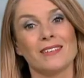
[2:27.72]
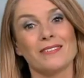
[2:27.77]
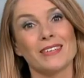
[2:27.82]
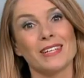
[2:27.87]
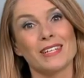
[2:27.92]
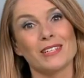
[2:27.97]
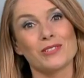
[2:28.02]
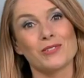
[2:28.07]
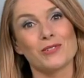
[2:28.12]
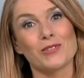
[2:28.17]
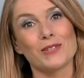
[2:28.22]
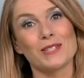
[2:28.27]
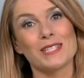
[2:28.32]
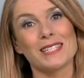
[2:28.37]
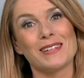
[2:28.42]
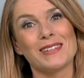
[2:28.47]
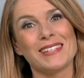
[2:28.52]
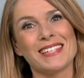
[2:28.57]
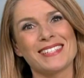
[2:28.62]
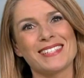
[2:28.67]
Fingers crossed.
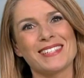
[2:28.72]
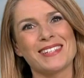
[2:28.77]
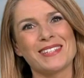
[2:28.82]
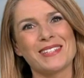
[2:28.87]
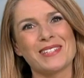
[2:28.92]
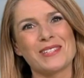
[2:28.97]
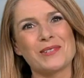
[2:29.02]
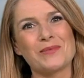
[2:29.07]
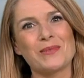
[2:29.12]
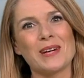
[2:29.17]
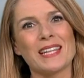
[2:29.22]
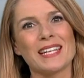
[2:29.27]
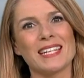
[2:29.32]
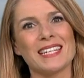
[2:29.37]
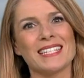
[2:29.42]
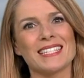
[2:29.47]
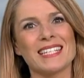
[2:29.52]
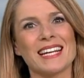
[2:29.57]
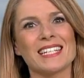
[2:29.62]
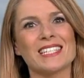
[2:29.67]
Now let's turn to the weather.
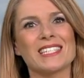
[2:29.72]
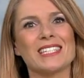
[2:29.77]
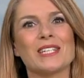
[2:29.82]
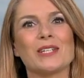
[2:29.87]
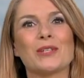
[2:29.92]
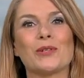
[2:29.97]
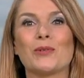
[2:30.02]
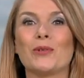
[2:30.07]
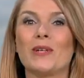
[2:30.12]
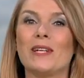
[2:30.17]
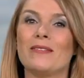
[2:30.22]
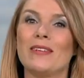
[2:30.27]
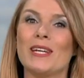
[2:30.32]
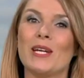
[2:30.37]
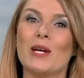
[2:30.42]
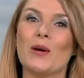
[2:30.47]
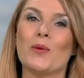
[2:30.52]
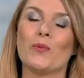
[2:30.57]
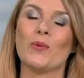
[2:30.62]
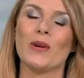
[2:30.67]
Here's Aisling
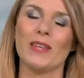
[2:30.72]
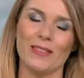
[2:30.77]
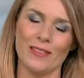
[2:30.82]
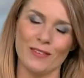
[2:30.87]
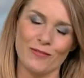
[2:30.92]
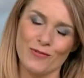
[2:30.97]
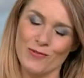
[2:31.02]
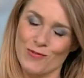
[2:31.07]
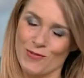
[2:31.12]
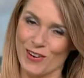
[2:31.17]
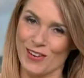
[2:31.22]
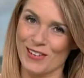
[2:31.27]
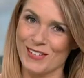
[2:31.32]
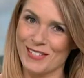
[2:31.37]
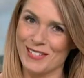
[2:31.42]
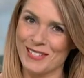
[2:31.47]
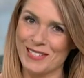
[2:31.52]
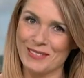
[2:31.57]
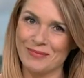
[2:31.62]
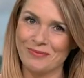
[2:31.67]
Creevy with the
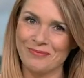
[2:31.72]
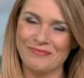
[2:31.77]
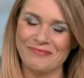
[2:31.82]
forecast.